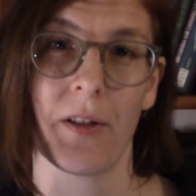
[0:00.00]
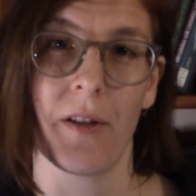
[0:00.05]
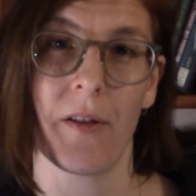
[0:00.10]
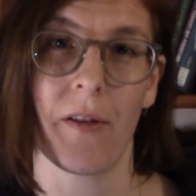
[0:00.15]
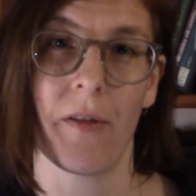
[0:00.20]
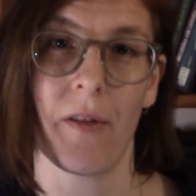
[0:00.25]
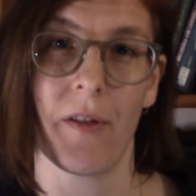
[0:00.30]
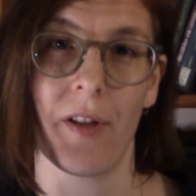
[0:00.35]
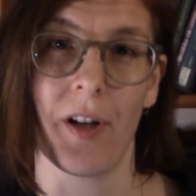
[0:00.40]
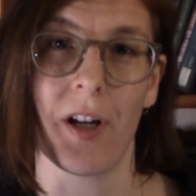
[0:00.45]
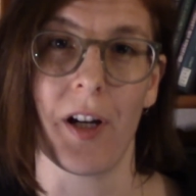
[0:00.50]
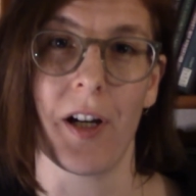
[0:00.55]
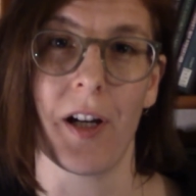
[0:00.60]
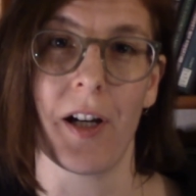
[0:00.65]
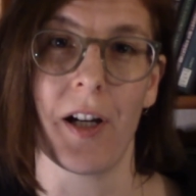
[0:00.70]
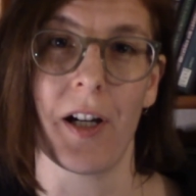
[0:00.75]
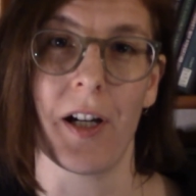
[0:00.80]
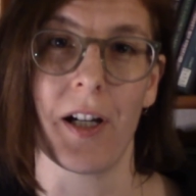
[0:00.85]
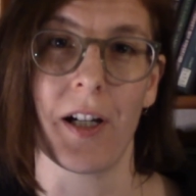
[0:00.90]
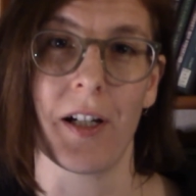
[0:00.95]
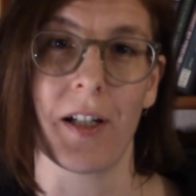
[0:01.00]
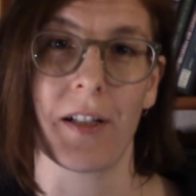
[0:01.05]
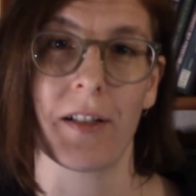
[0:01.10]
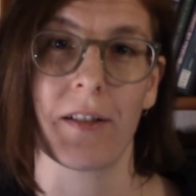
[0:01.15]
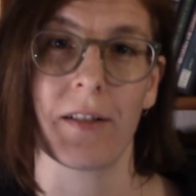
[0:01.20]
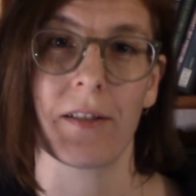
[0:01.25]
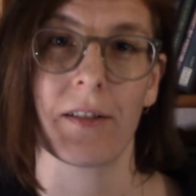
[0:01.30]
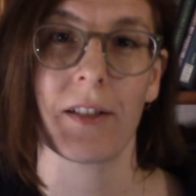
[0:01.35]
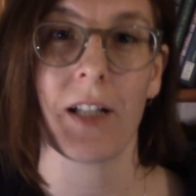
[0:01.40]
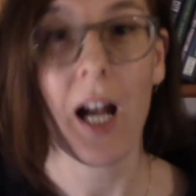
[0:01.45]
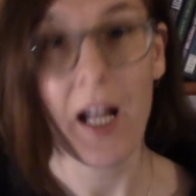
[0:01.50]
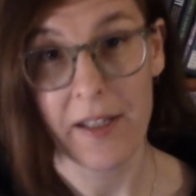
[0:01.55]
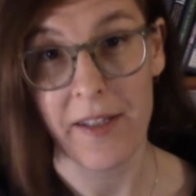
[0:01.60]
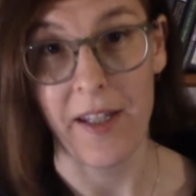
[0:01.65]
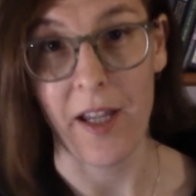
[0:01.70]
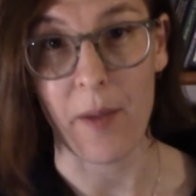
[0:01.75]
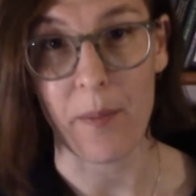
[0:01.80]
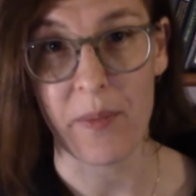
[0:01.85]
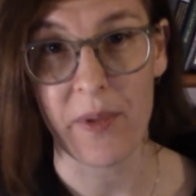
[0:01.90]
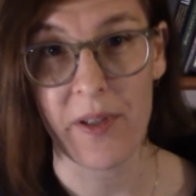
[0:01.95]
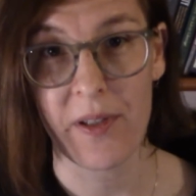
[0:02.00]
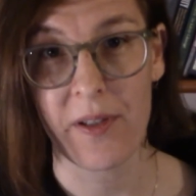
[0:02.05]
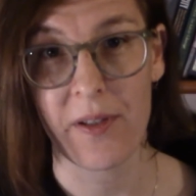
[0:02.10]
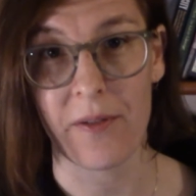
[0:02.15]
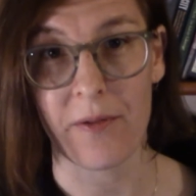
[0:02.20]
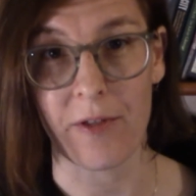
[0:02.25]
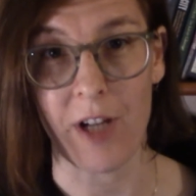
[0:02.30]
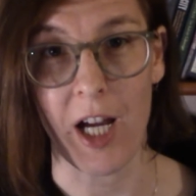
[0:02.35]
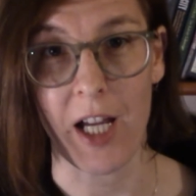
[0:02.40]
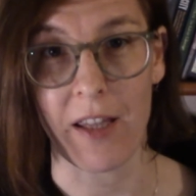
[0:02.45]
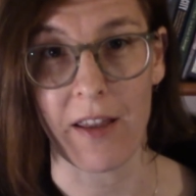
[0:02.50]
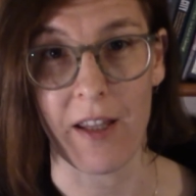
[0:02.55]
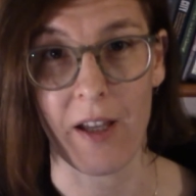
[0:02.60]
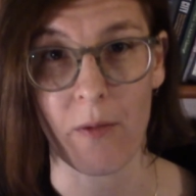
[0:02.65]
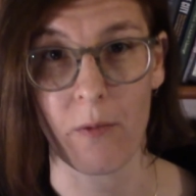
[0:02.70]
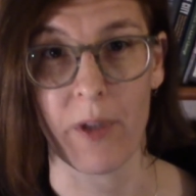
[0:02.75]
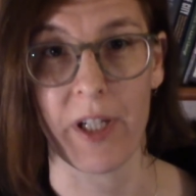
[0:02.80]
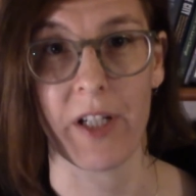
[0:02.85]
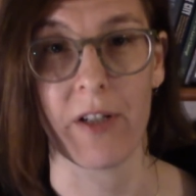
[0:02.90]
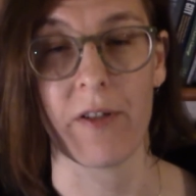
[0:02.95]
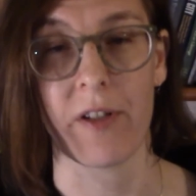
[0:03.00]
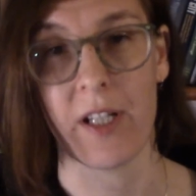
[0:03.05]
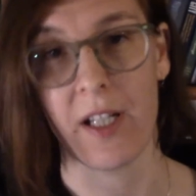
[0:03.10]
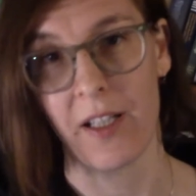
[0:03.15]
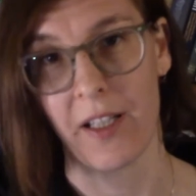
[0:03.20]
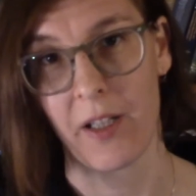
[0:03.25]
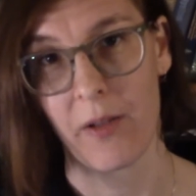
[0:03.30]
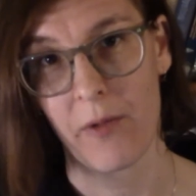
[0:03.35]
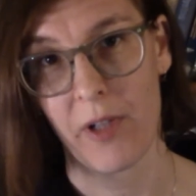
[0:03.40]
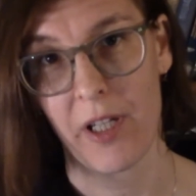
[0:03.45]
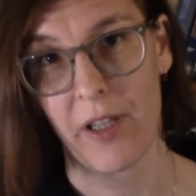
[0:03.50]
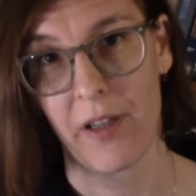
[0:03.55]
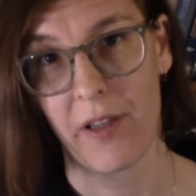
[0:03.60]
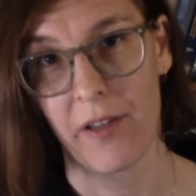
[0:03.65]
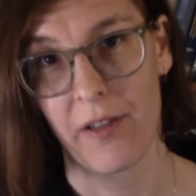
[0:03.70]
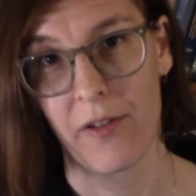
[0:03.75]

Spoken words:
the concepts, right, that we are dealing with.